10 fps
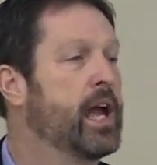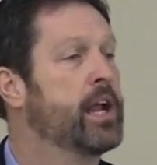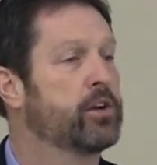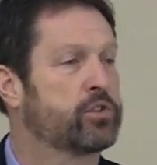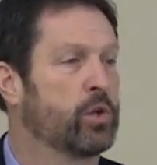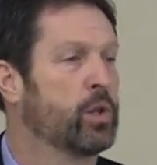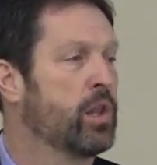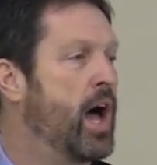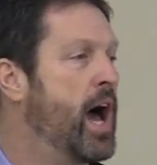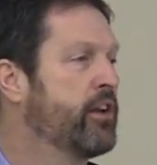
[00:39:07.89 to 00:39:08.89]
and there's a
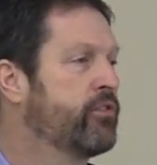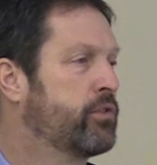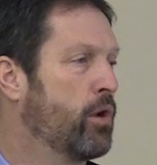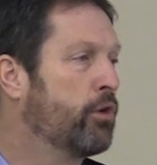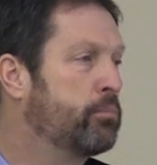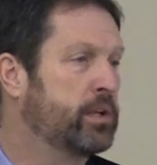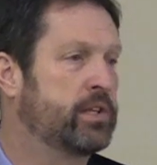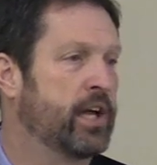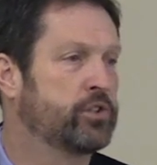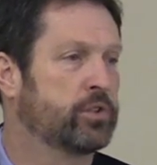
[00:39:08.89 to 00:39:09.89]
lot of growth
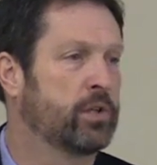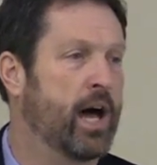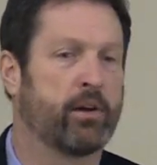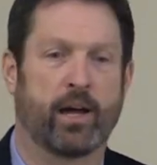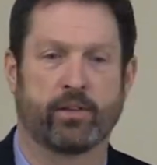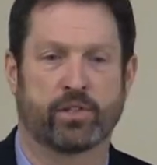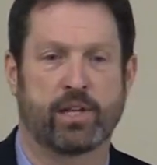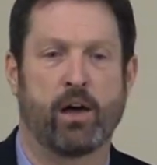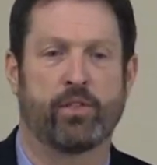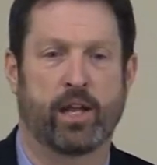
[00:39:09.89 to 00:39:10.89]
potential out on the
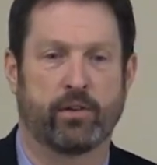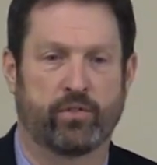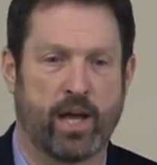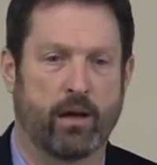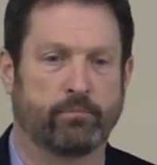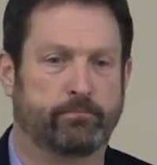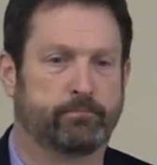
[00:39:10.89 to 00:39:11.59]
south end of town.